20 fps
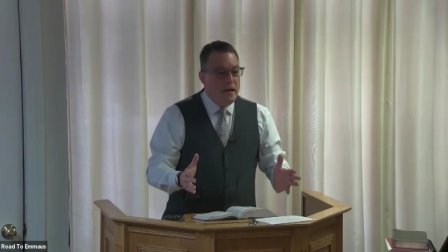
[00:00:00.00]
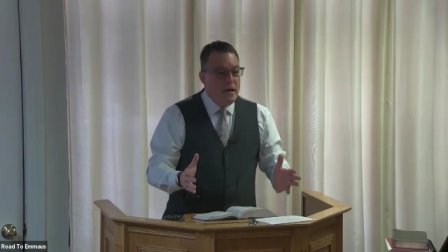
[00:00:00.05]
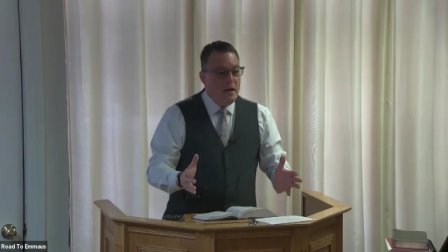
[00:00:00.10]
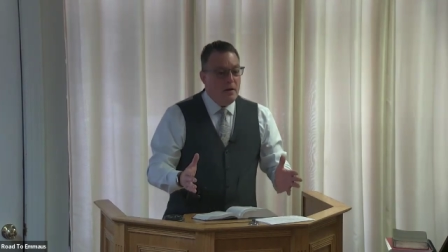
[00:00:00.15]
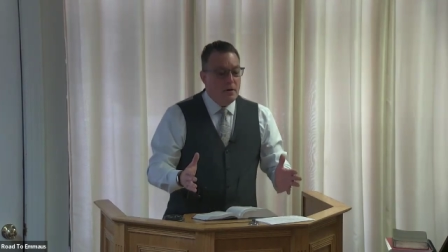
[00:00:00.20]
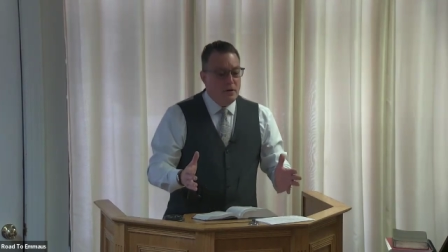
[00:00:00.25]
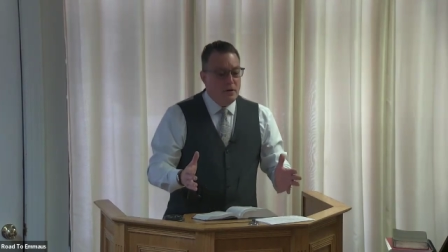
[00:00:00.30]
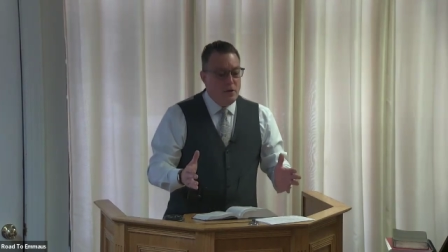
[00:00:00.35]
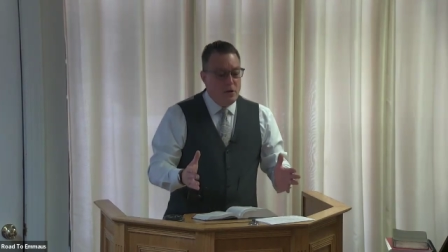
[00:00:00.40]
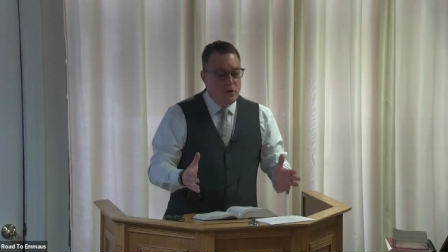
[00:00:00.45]

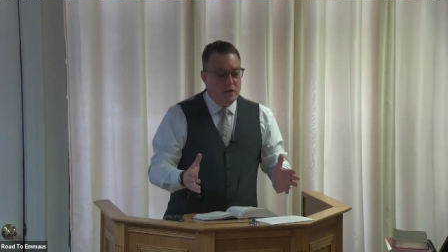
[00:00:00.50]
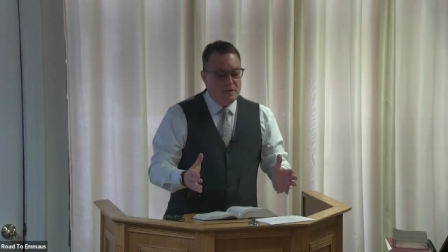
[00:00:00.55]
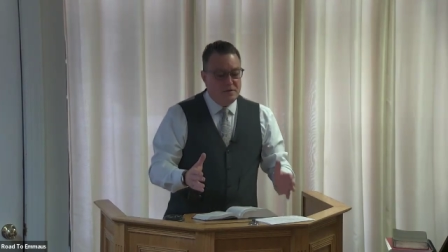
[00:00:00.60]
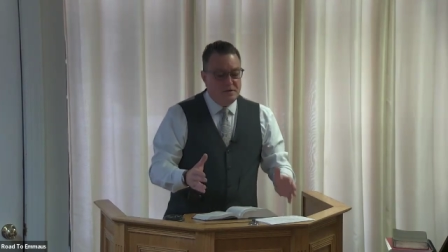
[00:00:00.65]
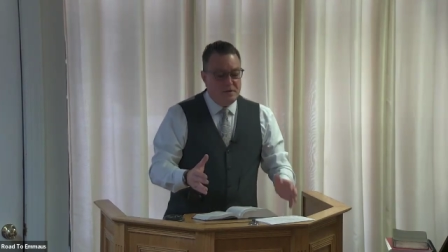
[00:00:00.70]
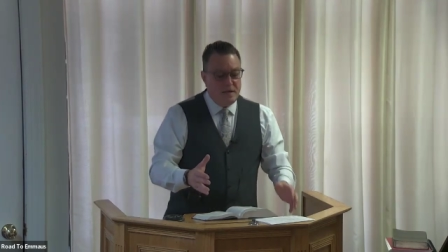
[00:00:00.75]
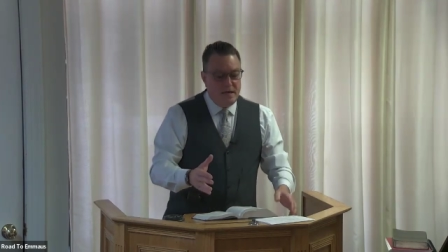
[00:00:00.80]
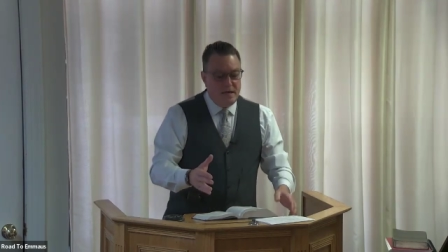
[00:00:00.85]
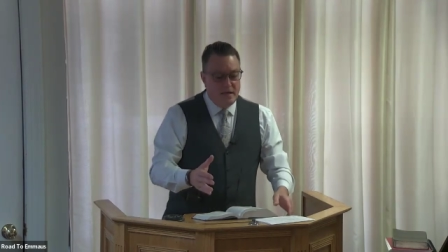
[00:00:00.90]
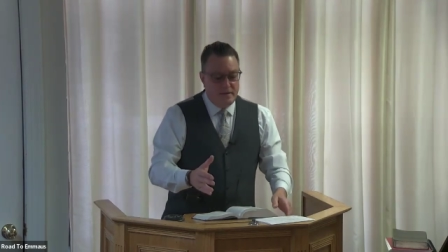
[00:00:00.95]
here you can
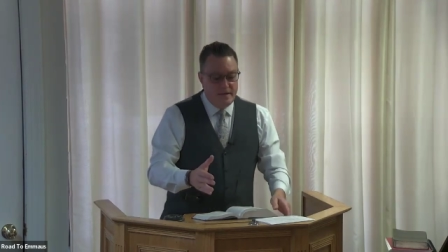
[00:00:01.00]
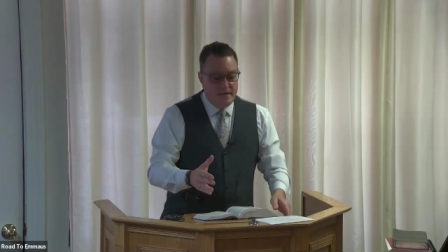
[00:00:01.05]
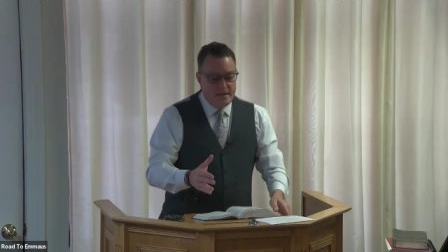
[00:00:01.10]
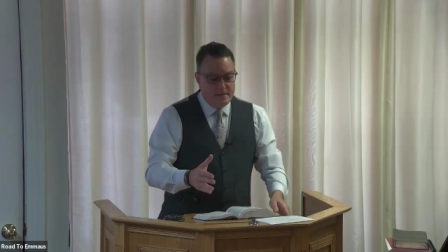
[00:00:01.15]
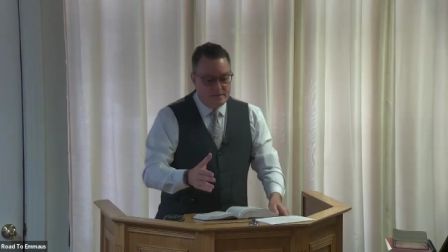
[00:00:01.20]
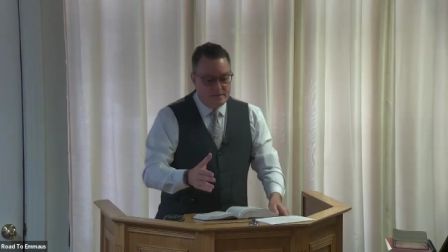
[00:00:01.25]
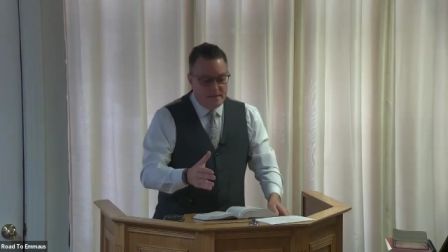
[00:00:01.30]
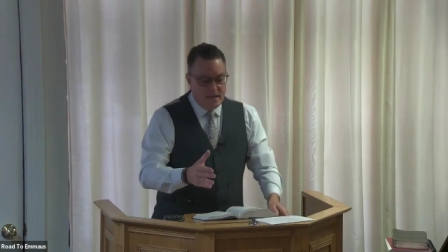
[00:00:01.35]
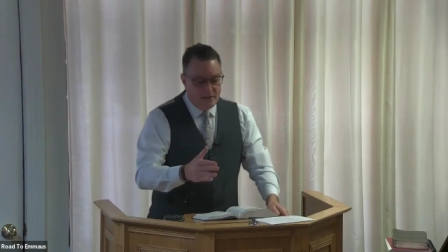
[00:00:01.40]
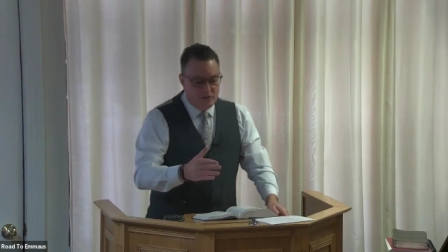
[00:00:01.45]
see in
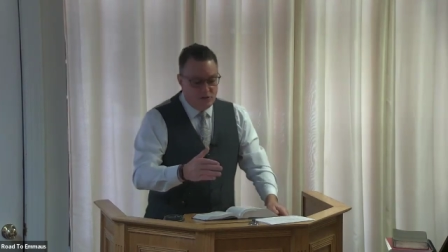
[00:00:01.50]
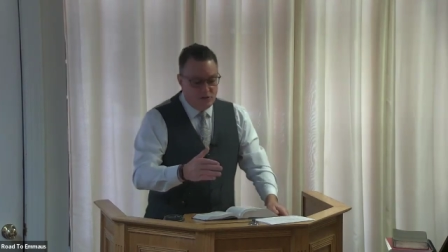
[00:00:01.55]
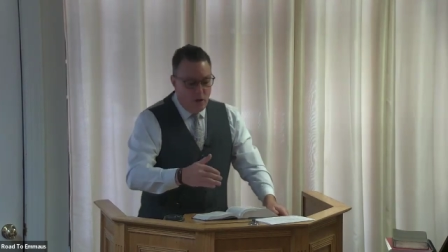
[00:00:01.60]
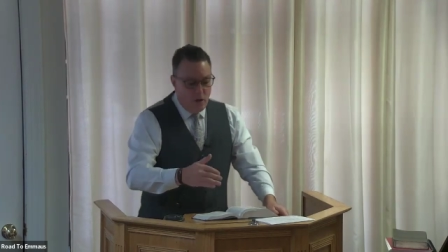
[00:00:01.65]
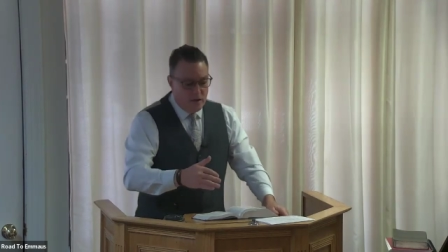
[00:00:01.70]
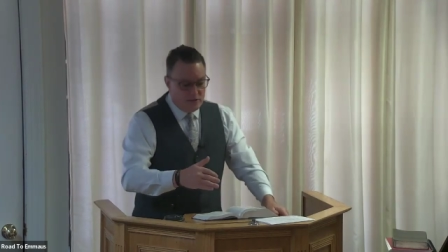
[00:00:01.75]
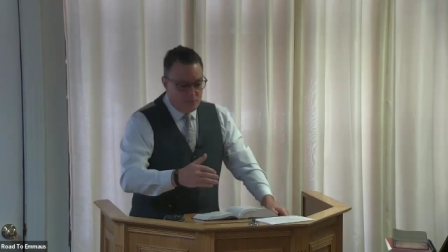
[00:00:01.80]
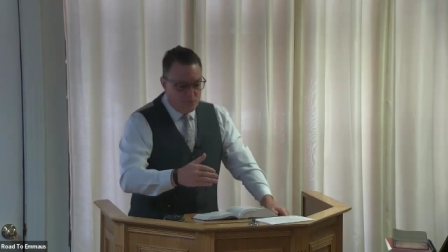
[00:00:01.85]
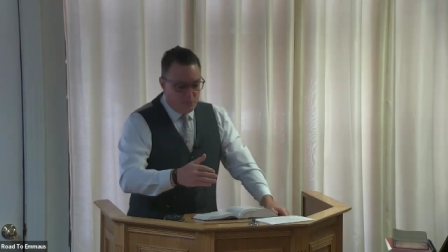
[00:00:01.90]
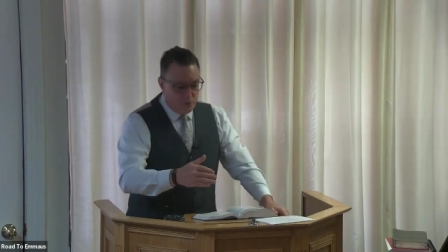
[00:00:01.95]
this that
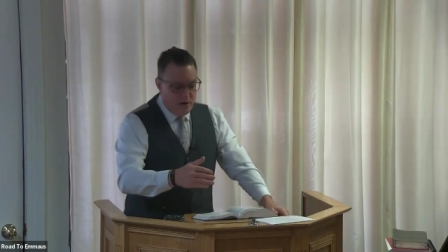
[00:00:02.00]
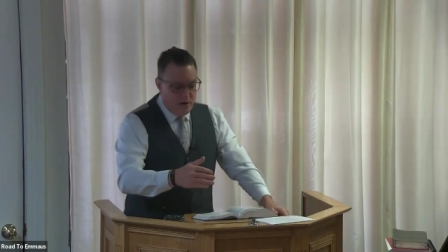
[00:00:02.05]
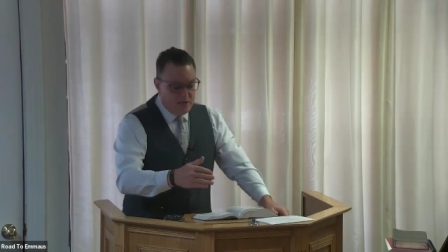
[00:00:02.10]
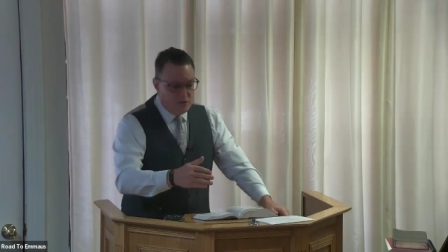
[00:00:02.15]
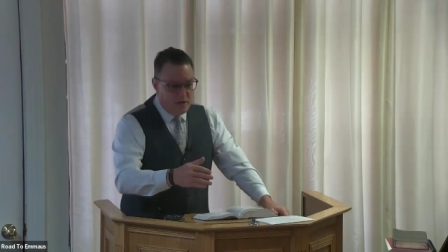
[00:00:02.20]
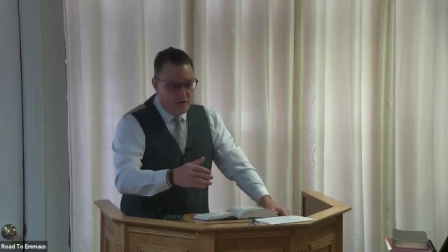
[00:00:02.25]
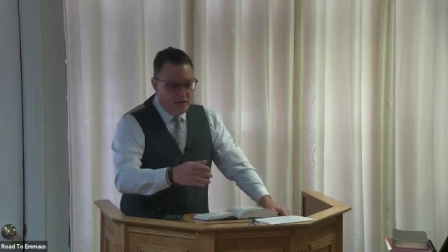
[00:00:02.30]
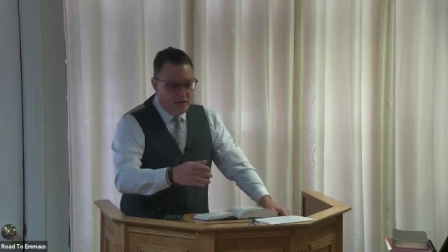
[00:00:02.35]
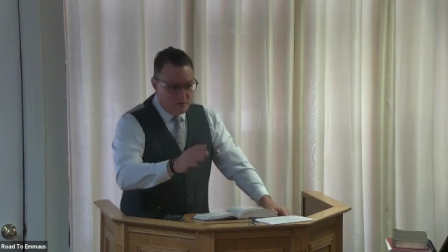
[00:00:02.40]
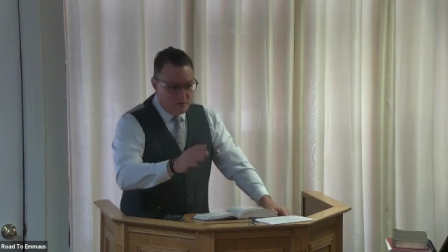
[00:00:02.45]
John's
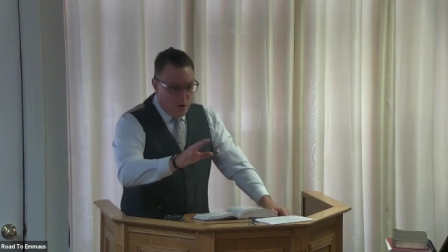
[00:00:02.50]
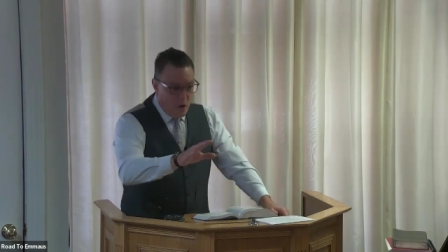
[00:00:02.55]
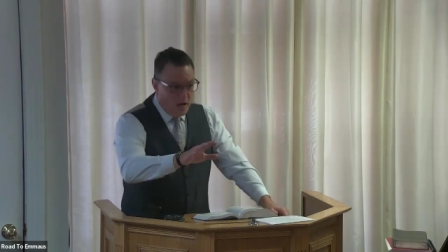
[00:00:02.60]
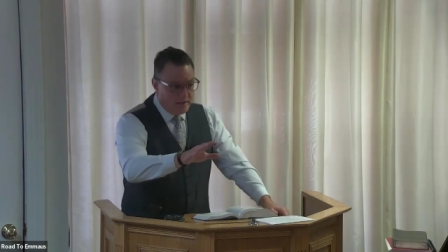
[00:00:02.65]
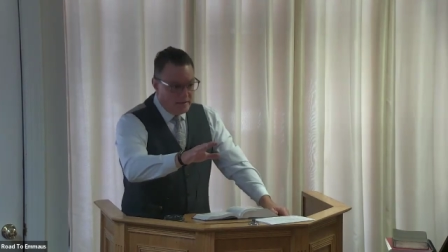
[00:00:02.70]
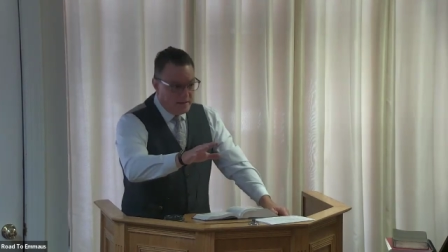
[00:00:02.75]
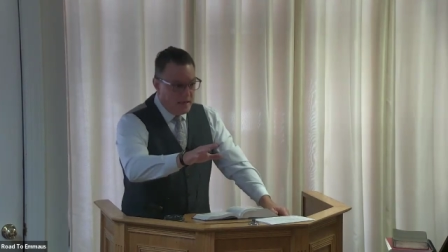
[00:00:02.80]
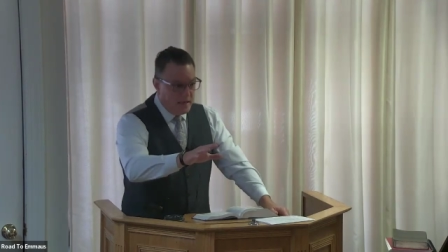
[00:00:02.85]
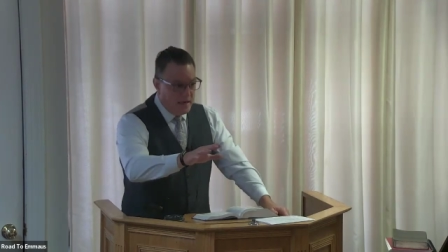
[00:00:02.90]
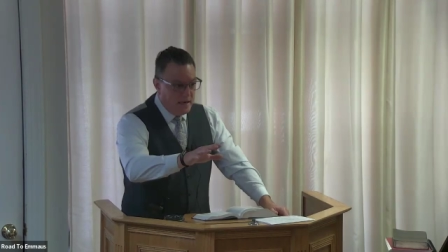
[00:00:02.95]
preaching is
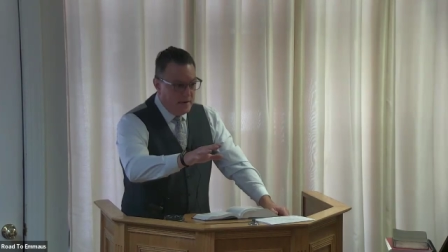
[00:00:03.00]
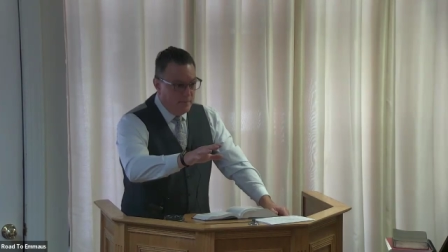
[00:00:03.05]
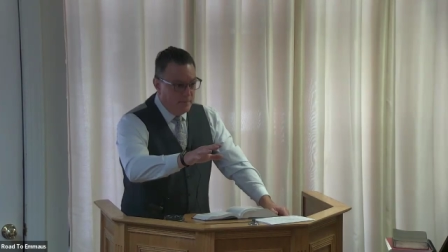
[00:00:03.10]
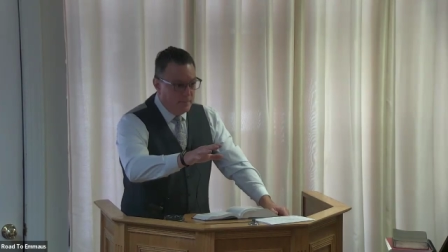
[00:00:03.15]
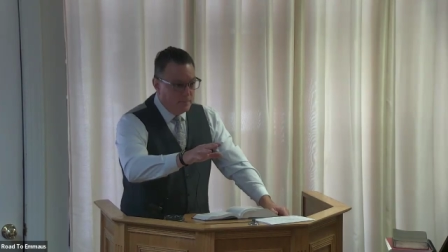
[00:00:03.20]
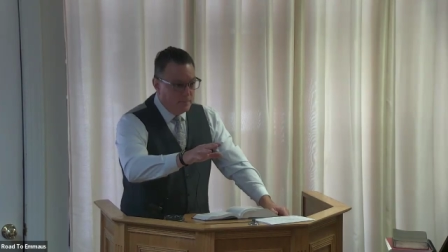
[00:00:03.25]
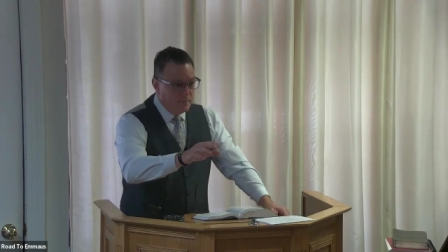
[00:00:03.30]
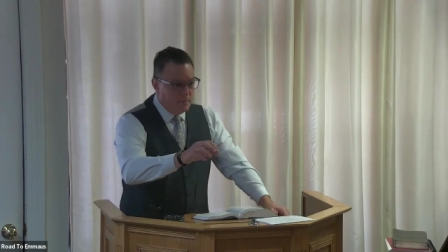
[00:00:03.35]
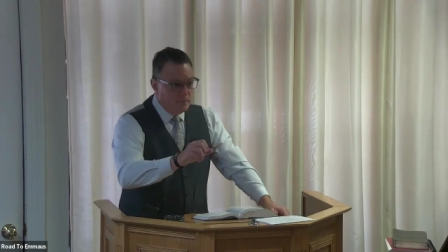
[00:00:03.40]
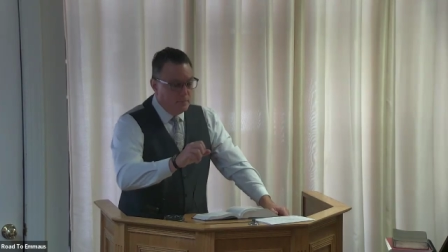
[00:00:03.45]
haunting him.